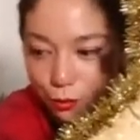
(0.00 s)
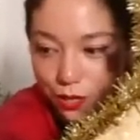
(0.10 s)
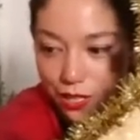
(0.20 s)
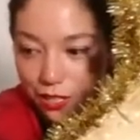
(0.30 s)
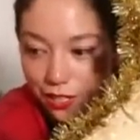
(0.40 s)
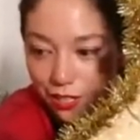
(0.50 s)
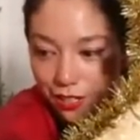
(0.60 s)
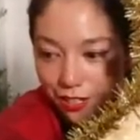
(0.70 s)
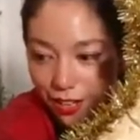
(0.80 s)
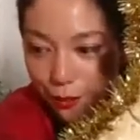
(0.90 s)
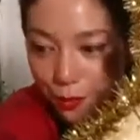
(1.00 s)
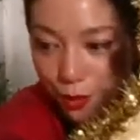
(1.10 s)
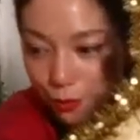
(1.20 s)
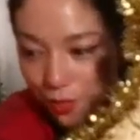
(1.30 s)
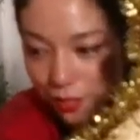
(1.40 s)
Whee! I'm
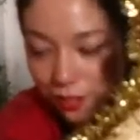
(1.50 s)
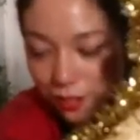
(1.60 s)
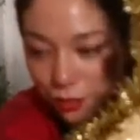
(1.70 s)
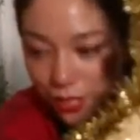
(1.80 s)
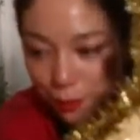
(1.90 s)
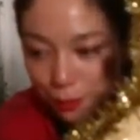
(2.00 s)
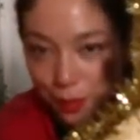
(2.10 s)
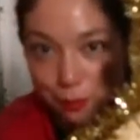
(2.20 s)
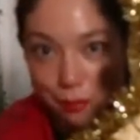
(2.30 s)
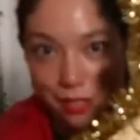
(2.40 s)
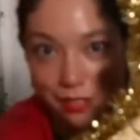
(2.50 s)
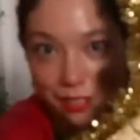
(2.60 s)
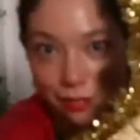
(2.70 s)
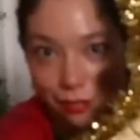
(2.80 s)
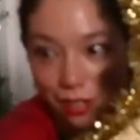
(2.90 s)
going on a trip in my
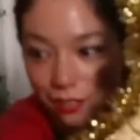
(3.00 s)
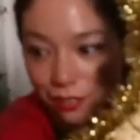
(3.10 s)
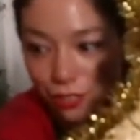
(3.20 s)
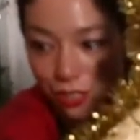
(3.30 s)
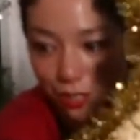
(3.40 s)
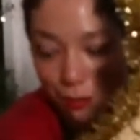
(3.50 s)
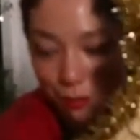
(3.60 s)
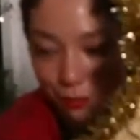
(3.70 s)
little rocket ship.